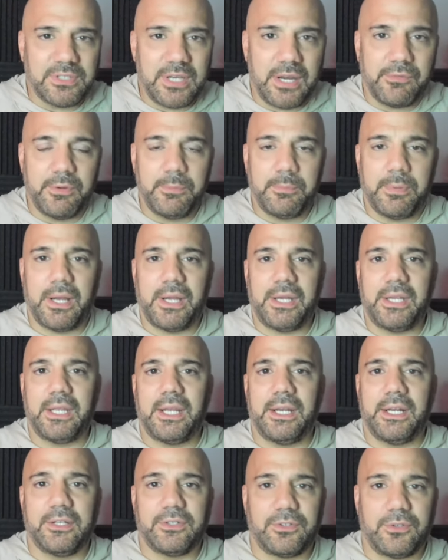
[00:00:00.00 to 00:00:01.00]
to everybody,
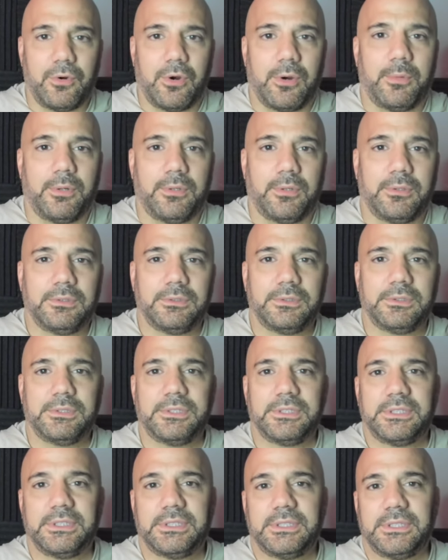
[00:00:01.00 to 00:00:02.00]
and it's normal.
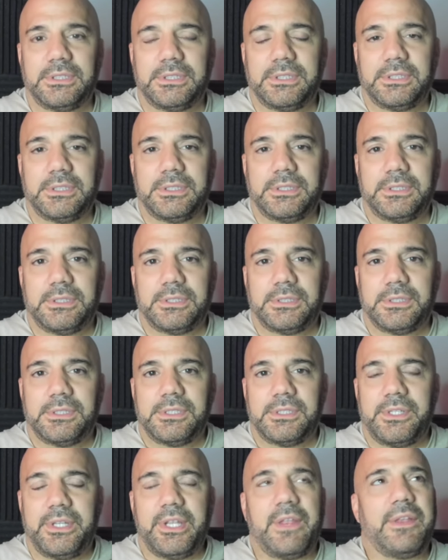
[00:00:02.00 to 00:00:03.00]

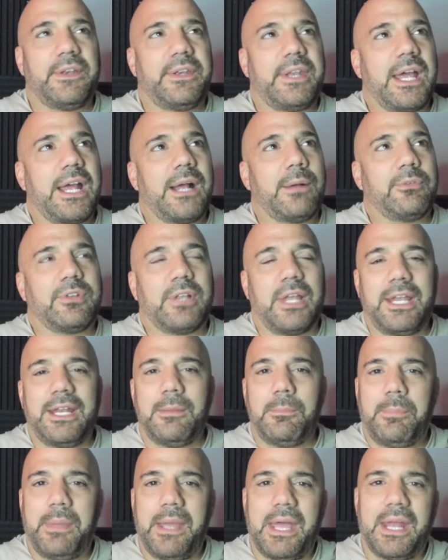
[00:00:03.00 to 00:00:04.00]
The other day, I was laying
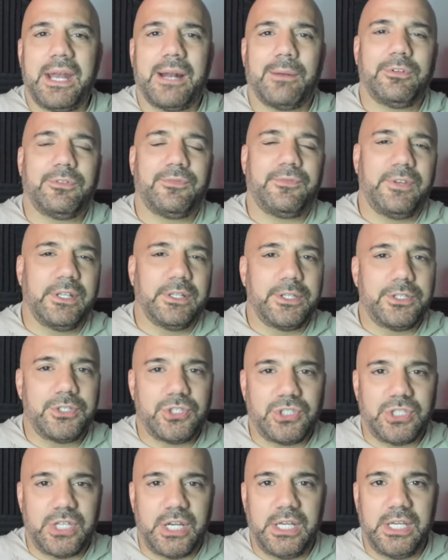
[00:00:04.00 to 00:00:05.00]
in bed. I was feeling
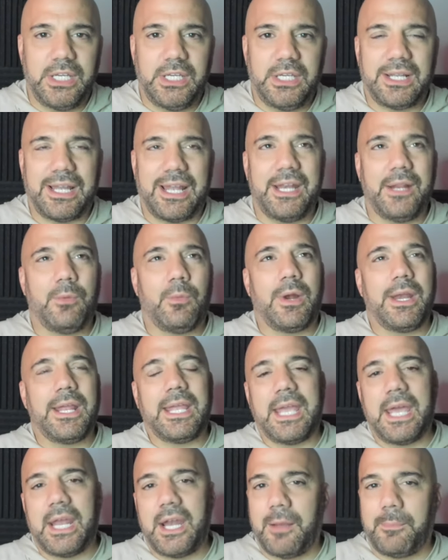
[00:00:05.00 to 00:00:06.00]
shitty. I didn't want to
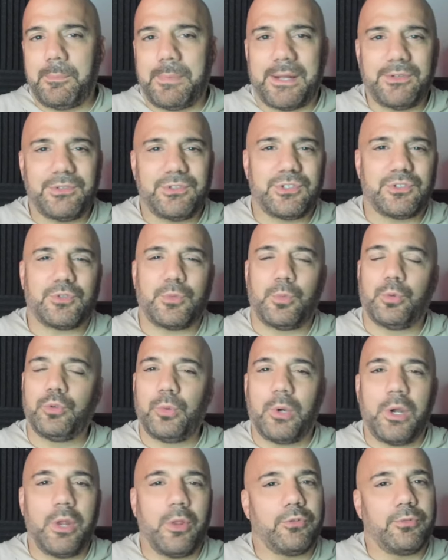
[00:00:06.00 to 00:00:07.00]
get up. It was
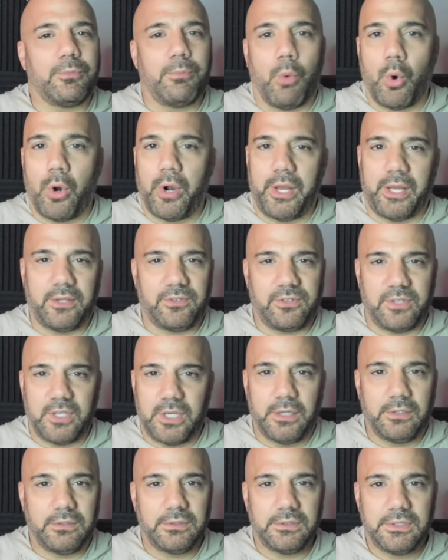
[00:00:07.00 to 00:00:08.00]
one of those mornings, you
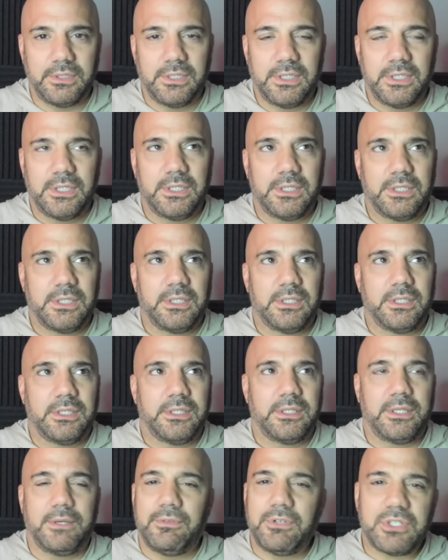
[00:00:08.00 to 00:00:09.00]
know?
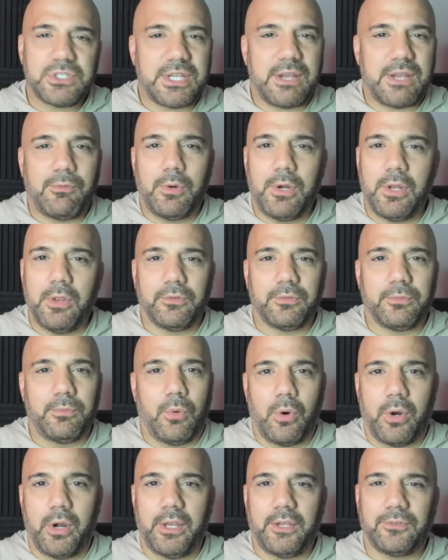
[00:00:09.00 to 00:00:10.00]
You ever just have one of those
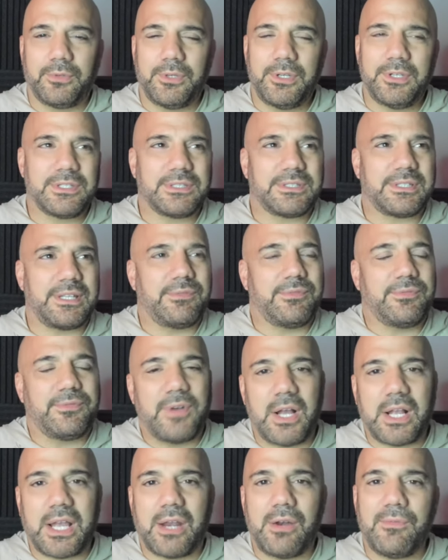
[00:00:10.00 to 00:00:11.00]
mornings where you're just like,
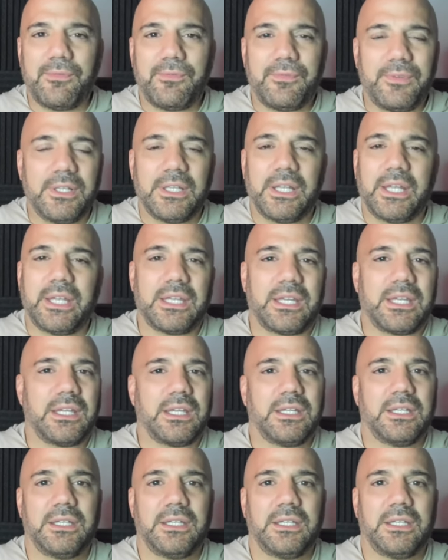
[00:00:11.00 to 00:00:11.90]
fuck, I don't feel like,